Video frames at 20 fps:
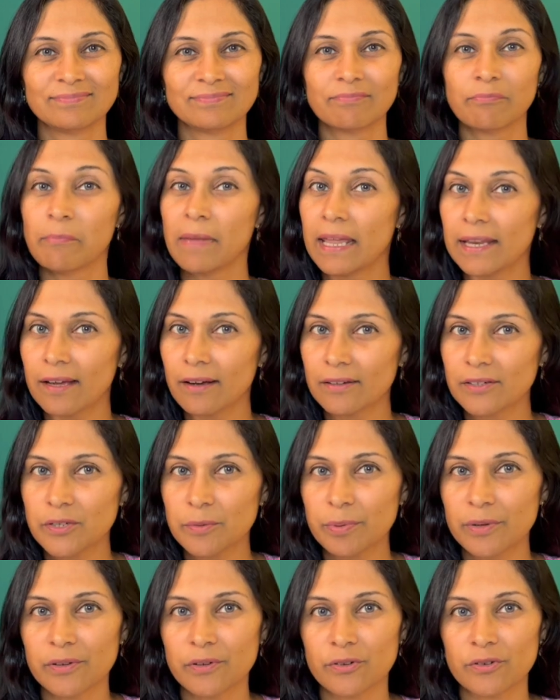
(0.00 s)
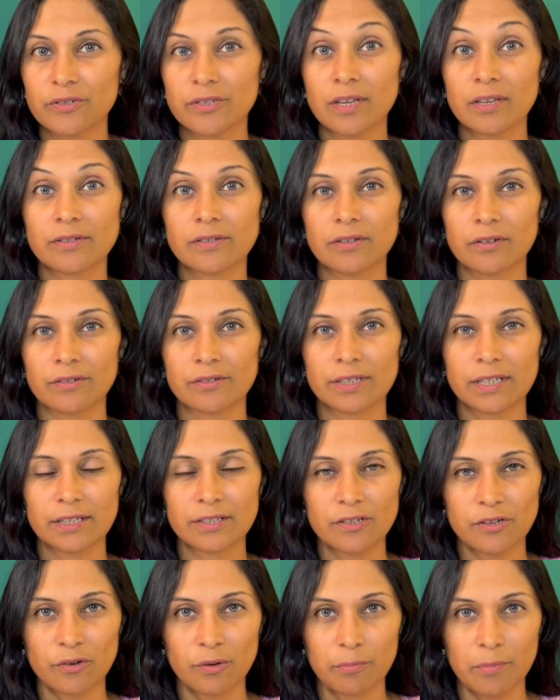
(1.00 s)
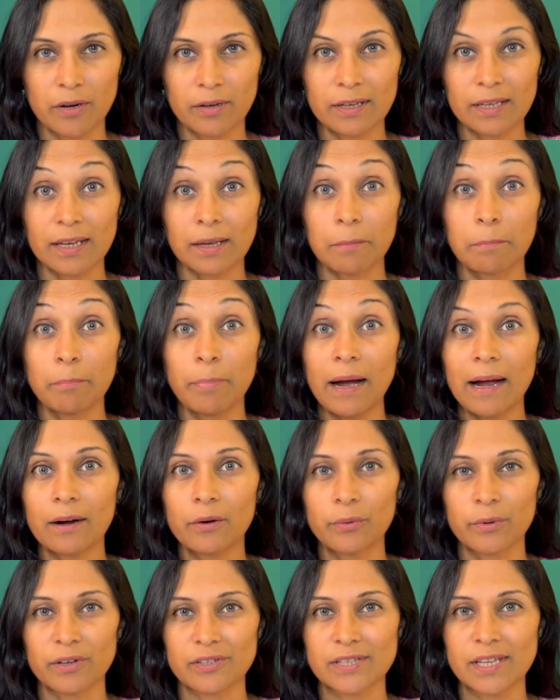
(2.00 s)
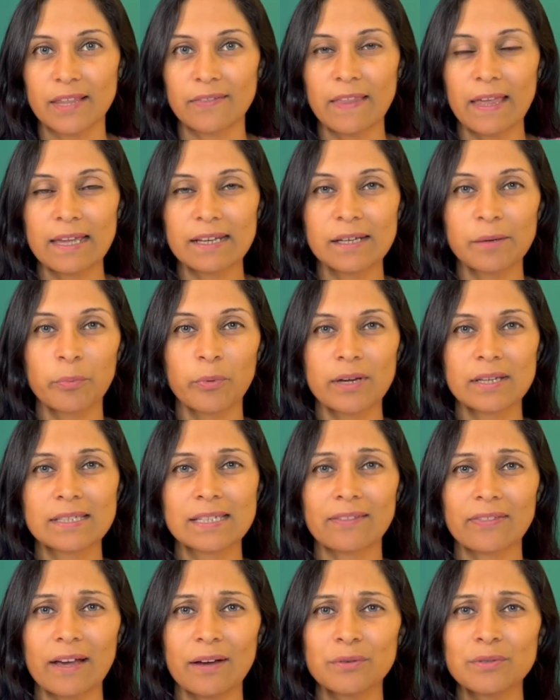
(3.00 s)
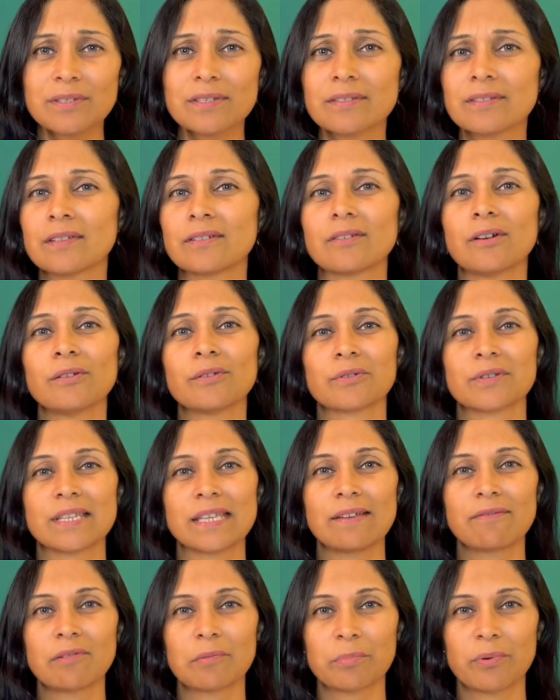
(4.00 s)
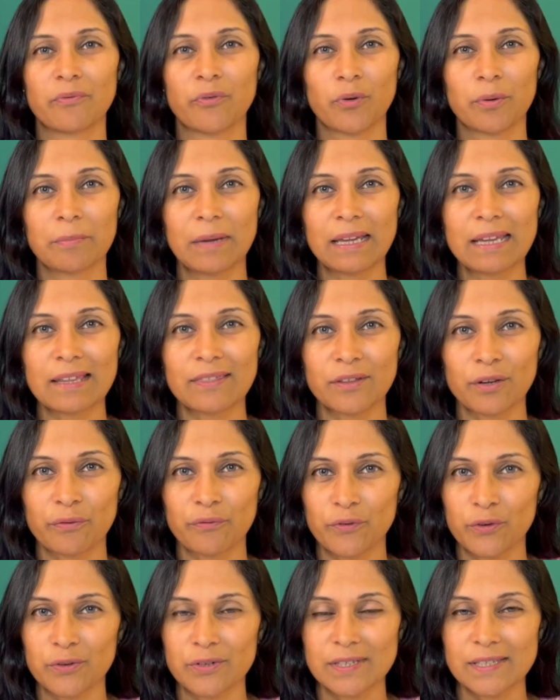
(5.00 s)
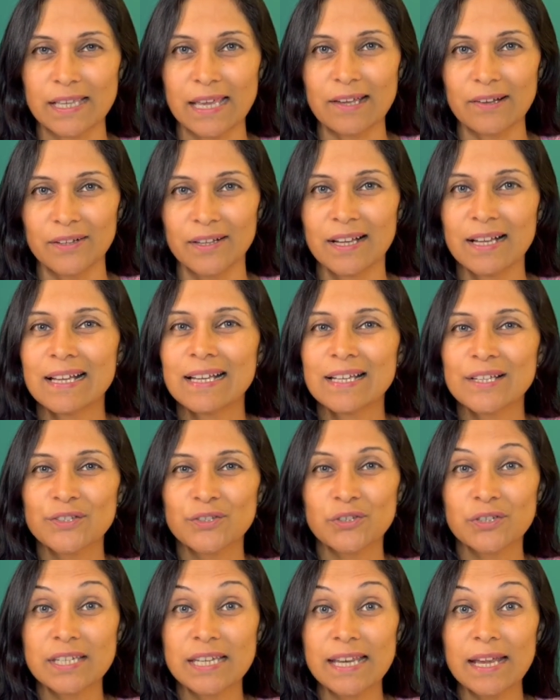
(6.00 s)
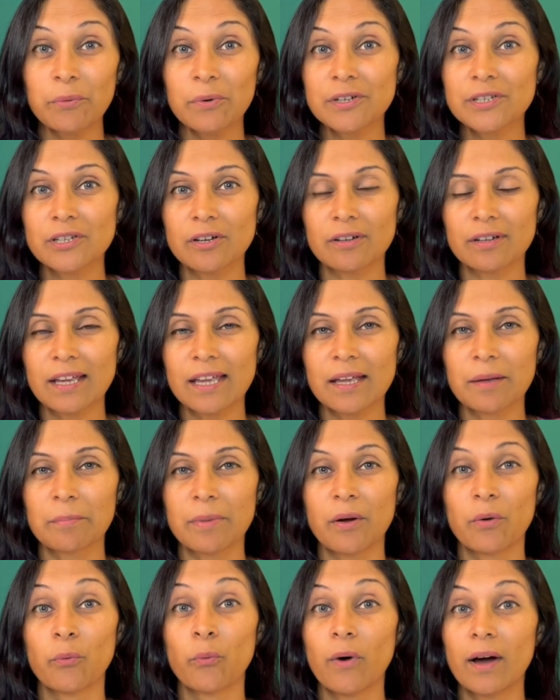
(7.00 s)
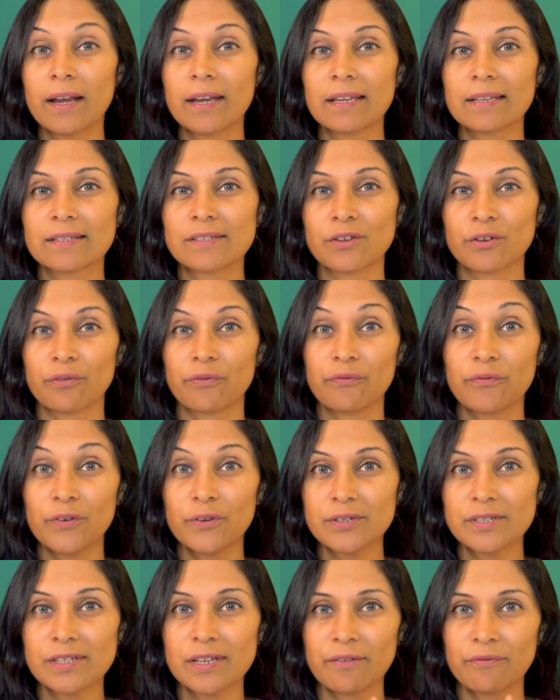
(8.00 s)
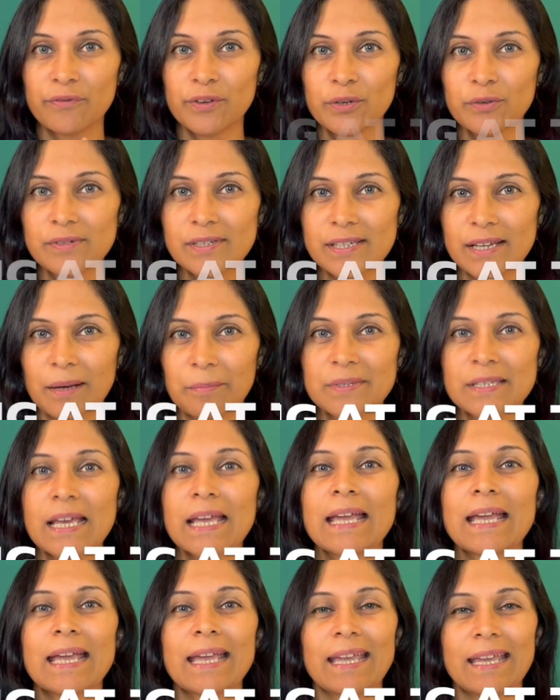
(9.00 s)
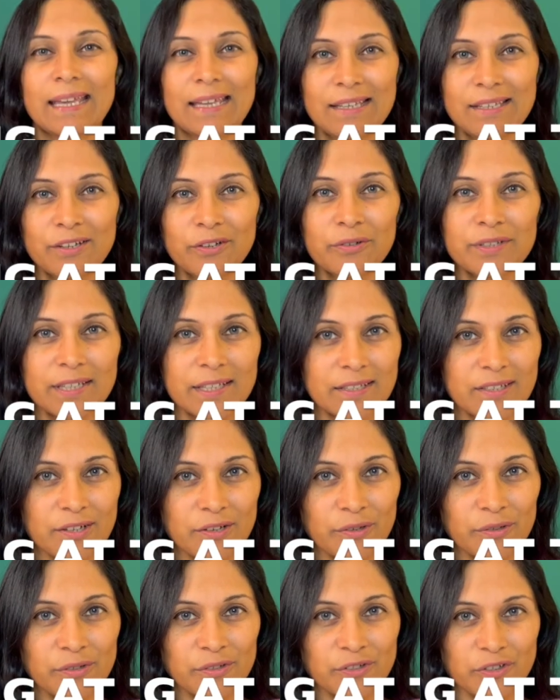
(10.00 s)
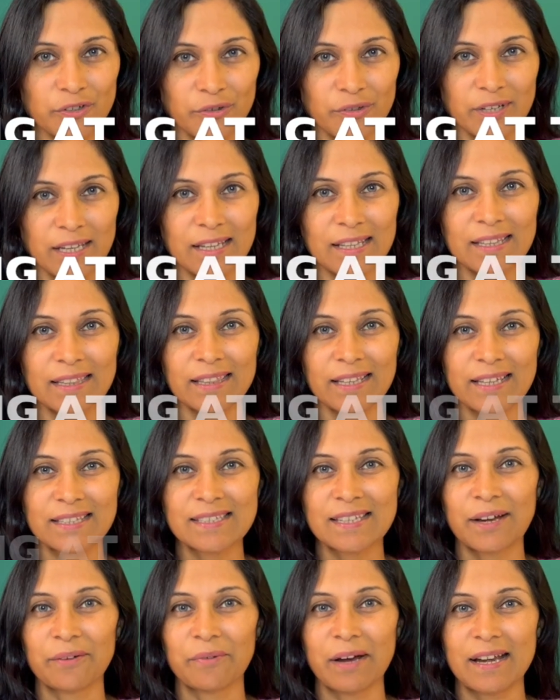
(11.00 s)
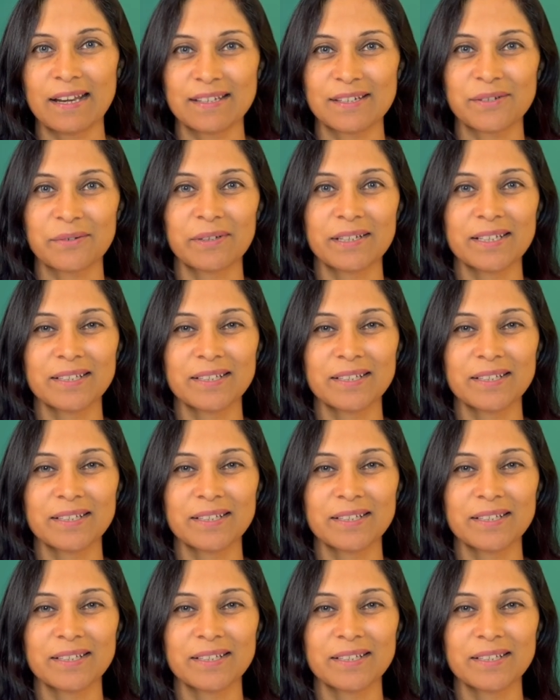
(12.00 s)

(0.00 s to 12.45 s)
Many entrepreneurs start digital marketing backwards and they end up wasting thousands of dollars even before making their first sale. So today we're talking about what is your first few steps in your digital journey. Let's get right into it.